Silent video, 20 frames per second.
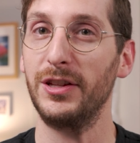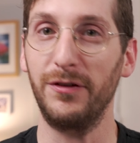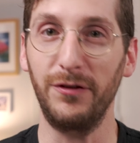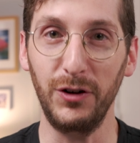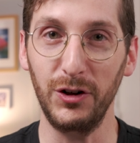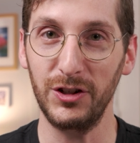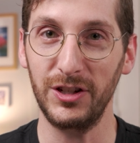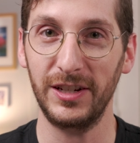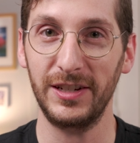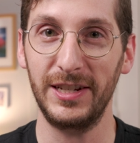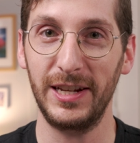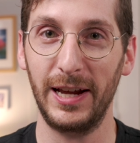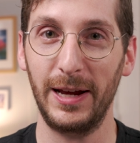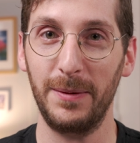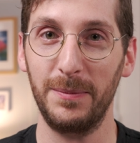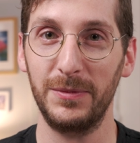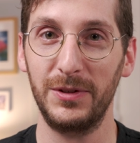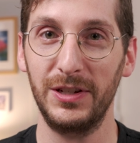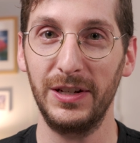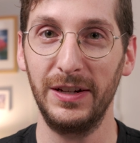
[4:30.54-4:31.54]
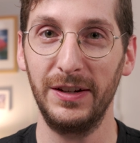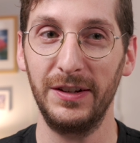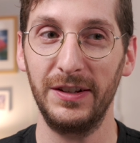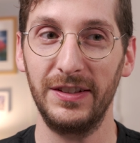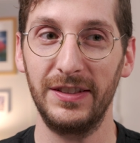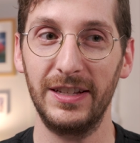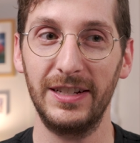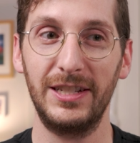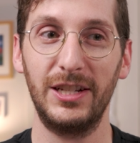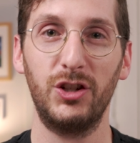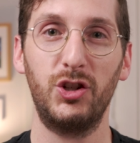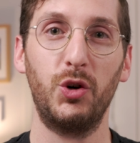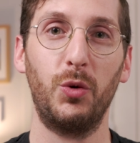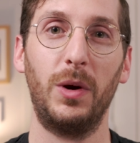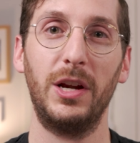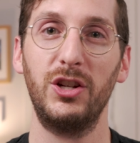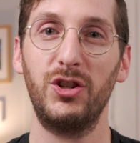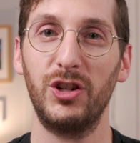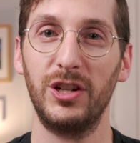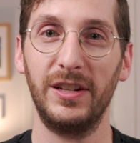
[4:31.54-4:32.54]
the first attempt, the
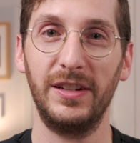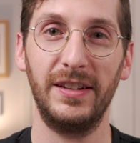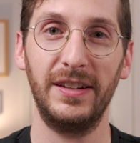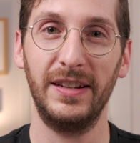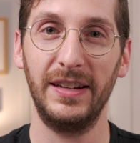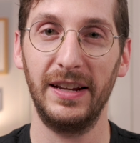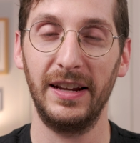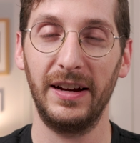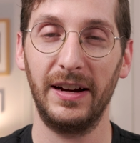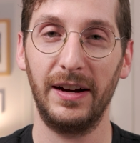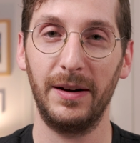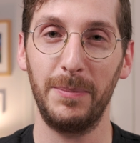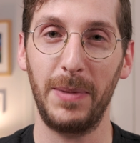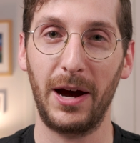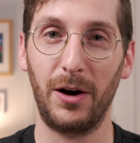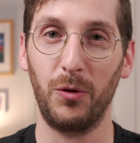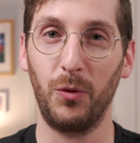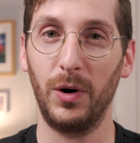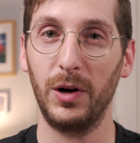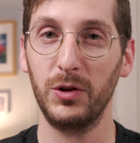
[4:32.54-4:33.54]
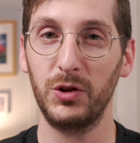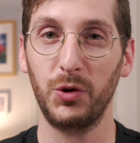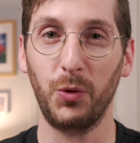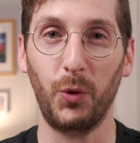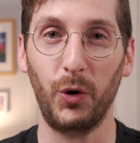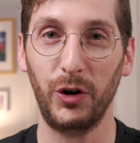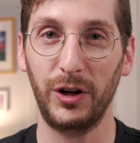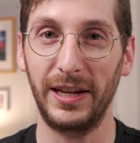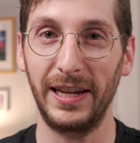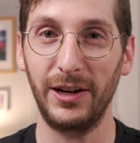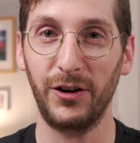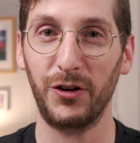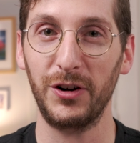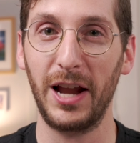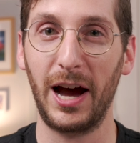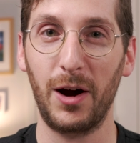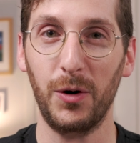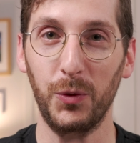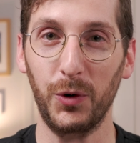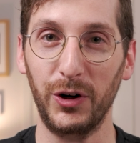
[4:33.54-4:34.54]
situation about what's working or
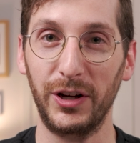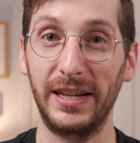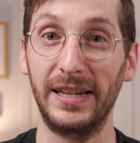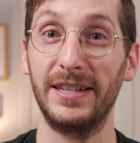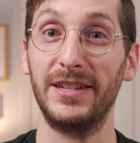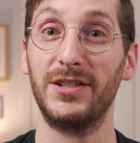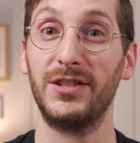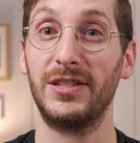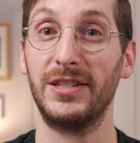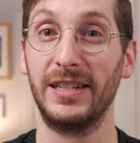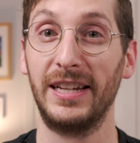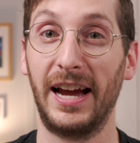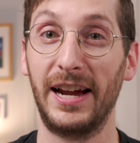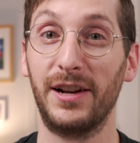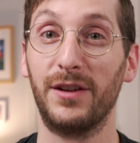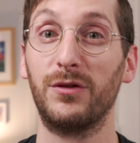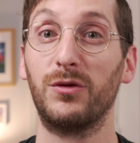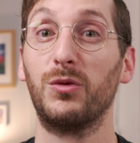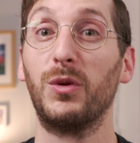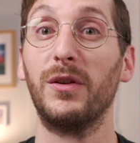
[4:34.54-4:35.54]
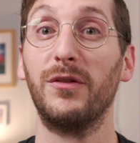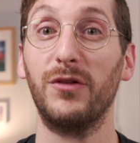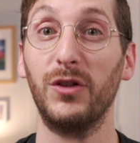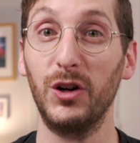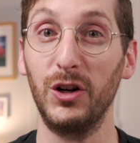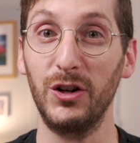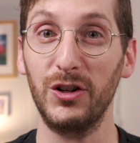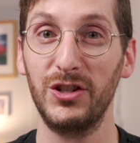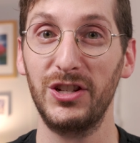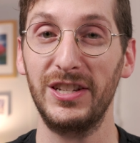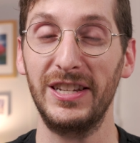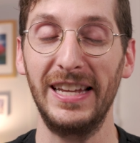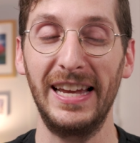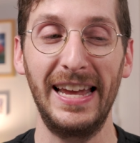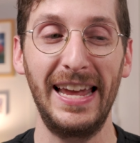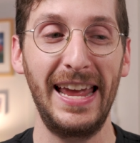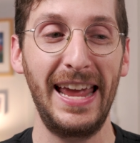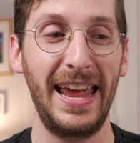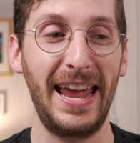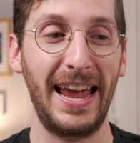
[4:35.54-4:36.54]
not working is kind of reversed.
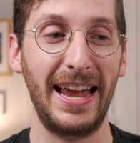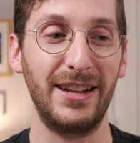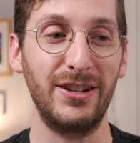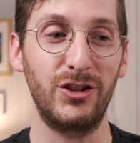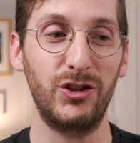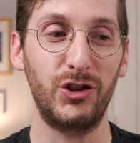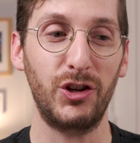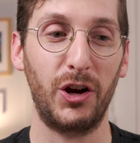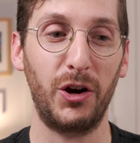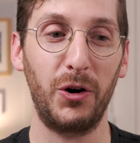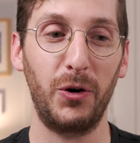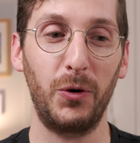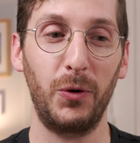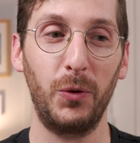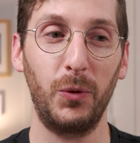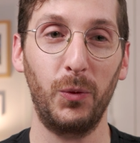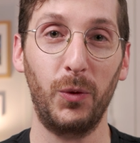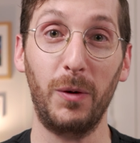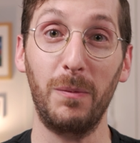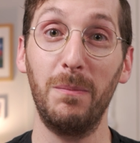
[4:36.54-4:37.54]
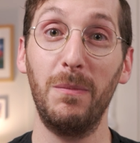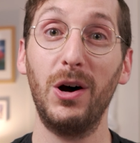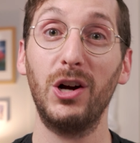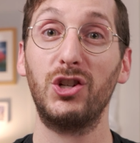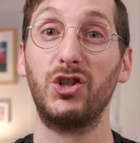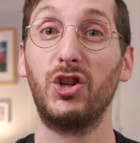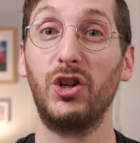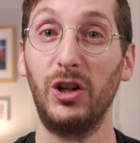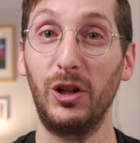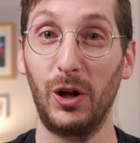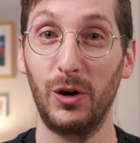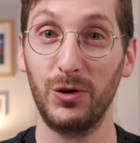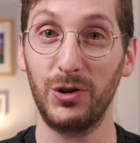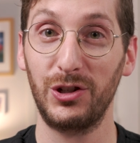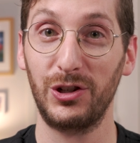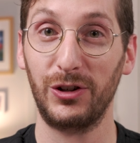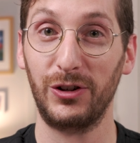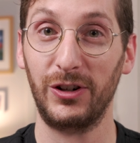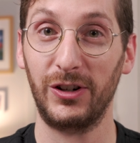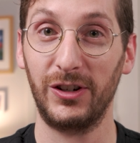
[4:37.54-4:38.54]
And so we're much
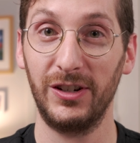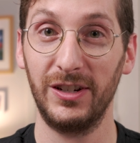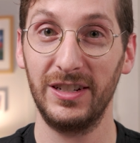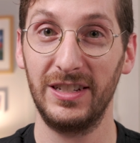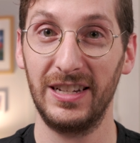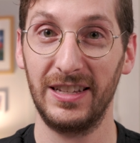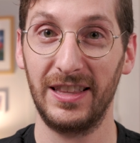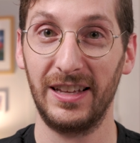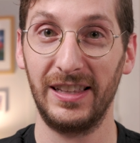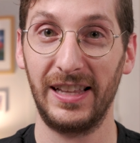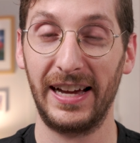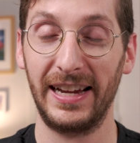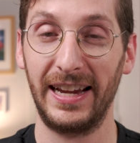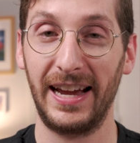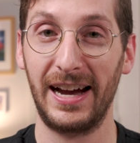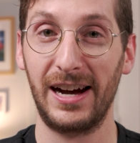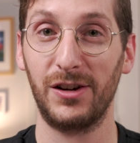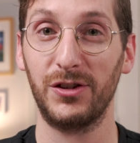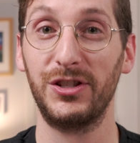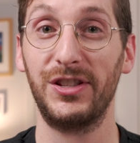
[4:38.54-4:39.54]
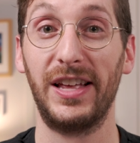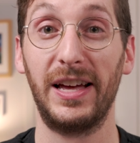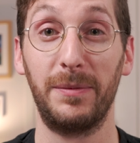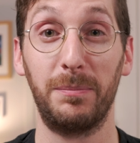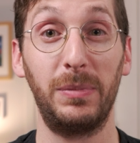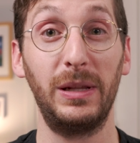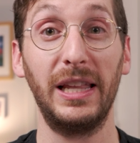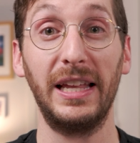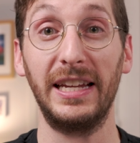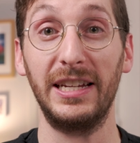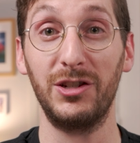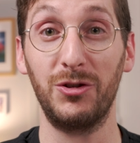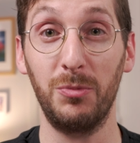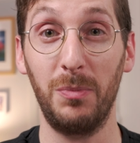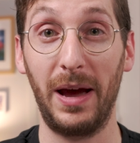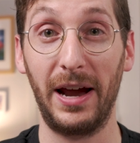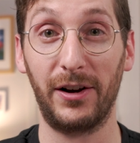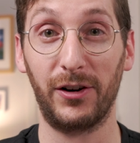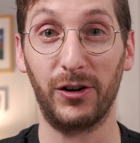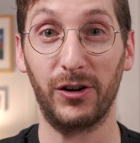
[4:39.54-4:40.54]
closer to the lighthouse. That plays
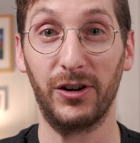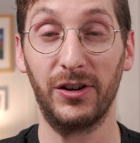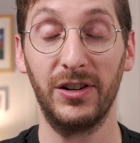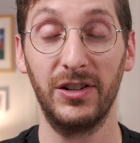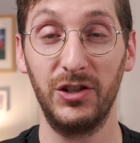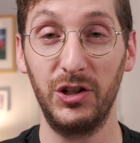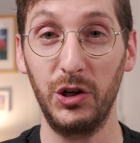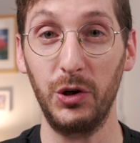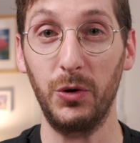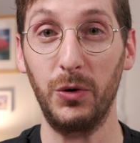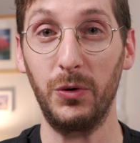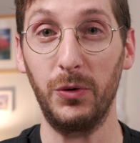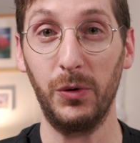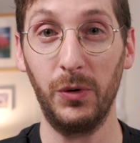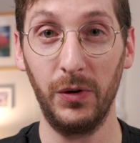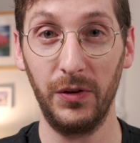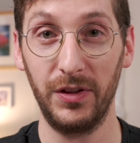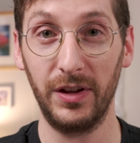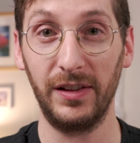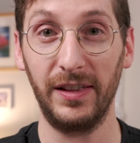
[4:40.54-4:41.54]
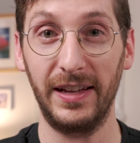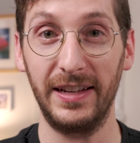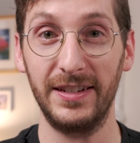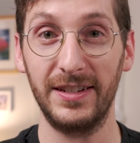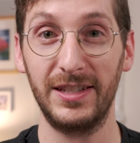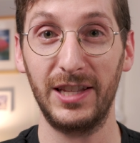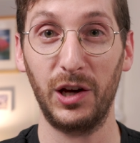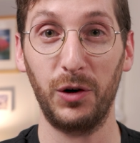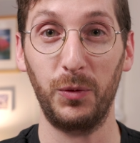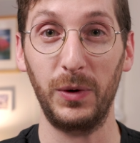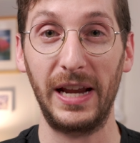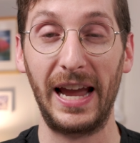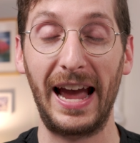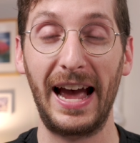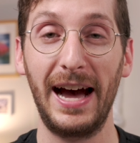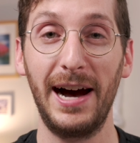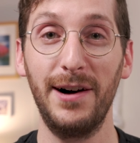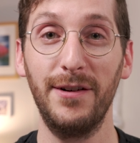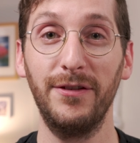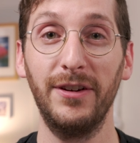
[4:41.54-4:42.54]
better to the lens that we
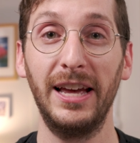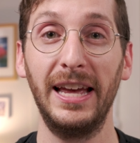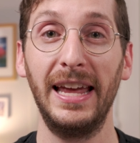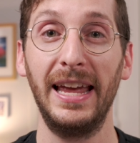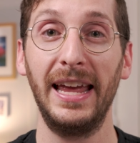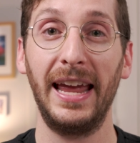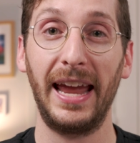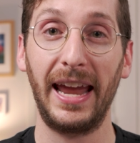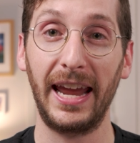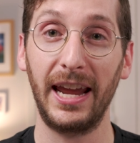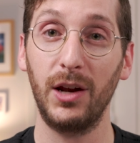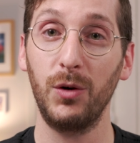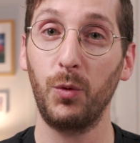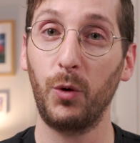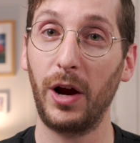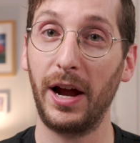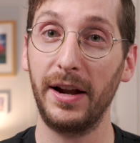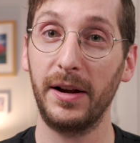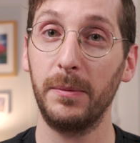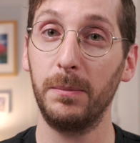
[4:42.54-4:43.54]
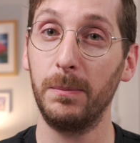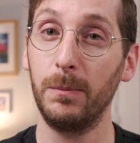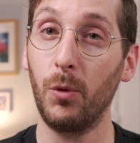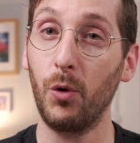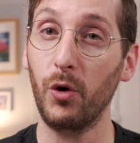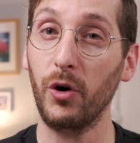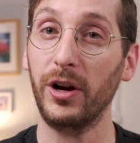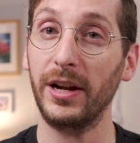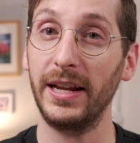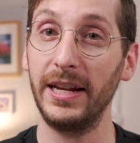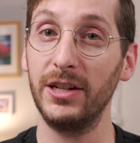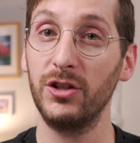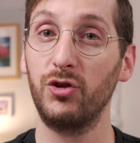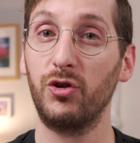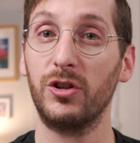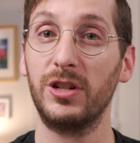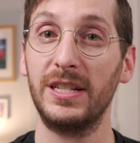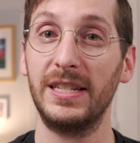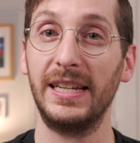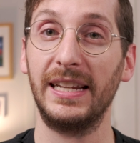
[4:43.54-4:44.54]
have. And we're at a more
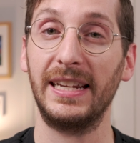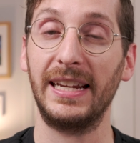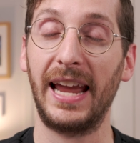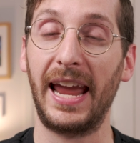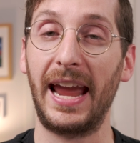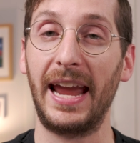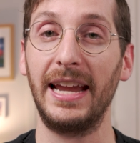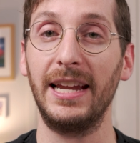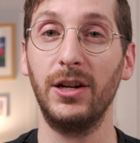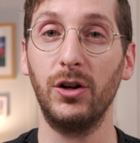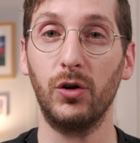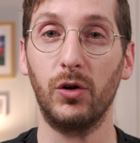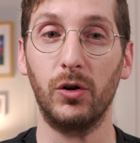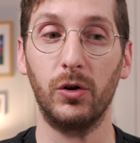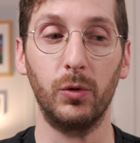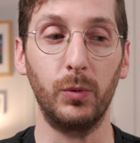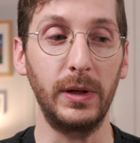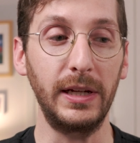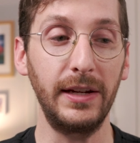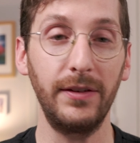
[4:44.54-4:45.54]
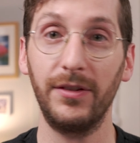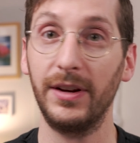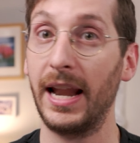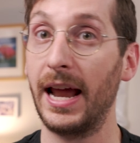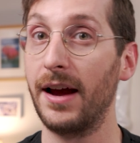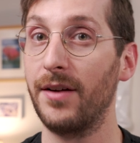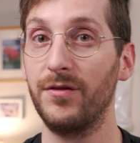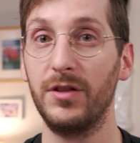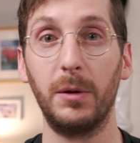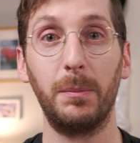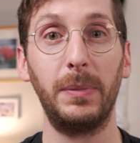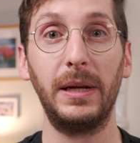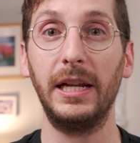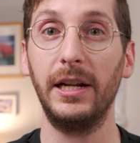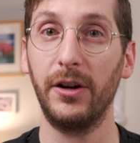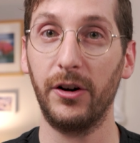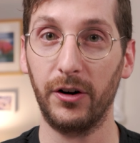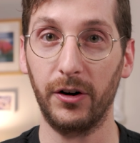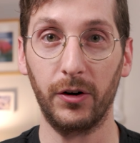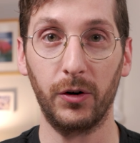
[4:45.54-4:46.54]
interesting angle. We even have the
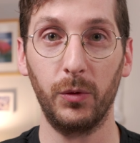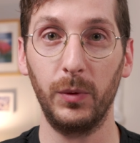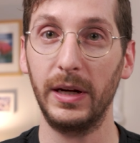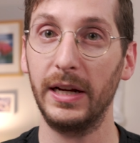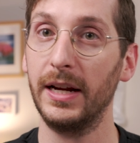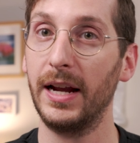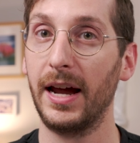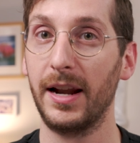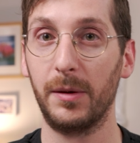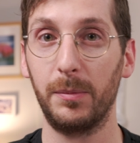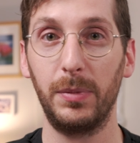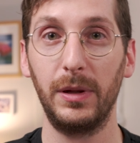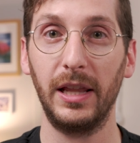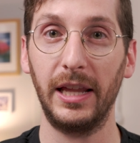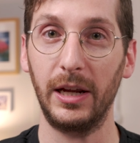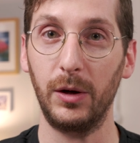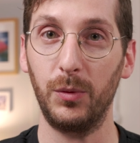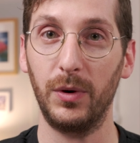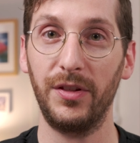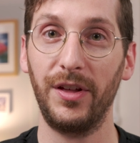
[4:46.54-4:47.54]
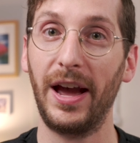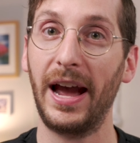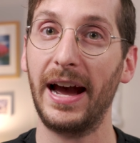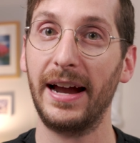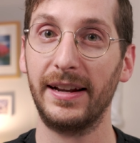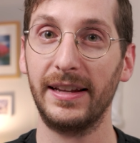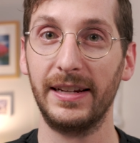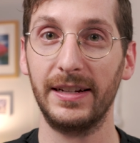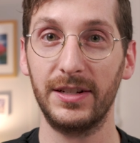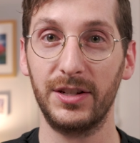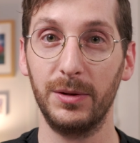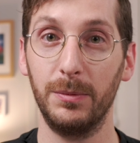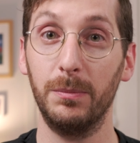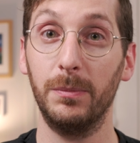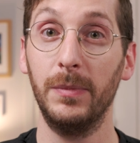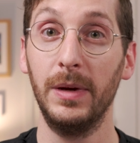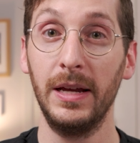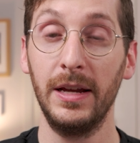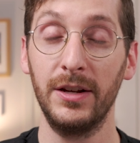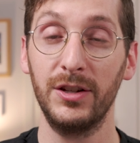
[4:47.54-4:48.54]
pier. We can kind of play with adding
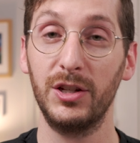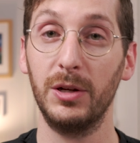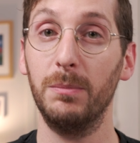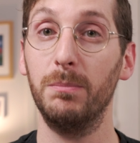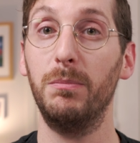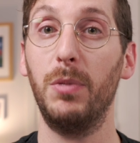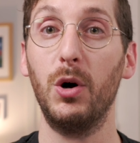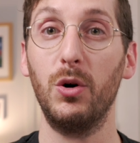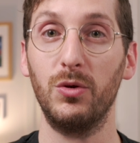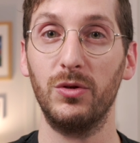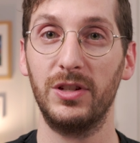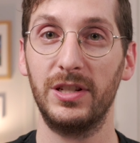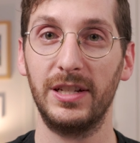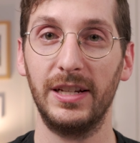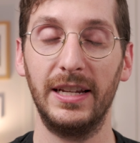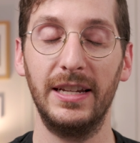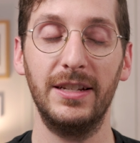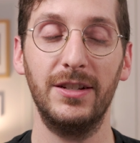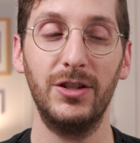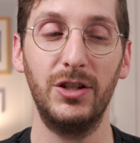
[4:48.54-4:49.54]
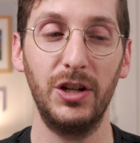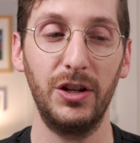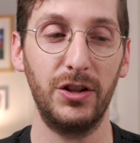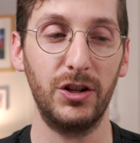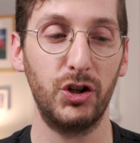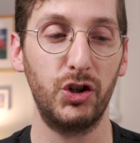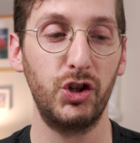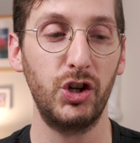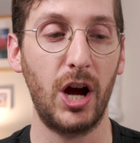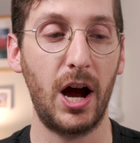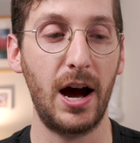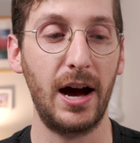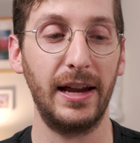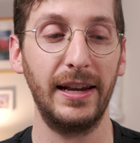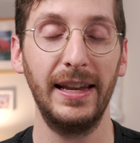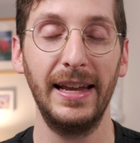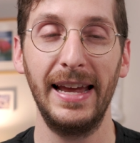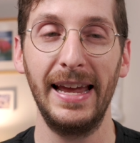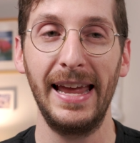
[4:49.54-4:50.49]
some boats into the shot.